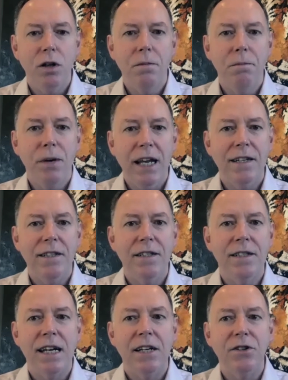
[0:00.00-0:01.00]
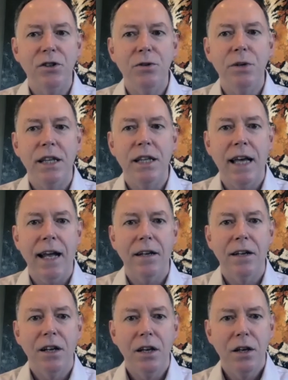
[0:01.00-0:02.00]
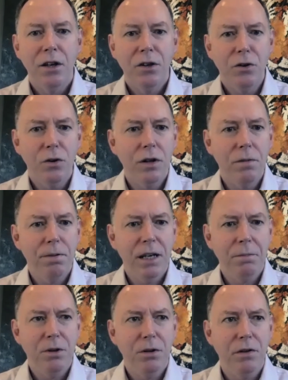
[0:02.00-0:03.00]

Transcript: competitors aren't doing that, You're the people who have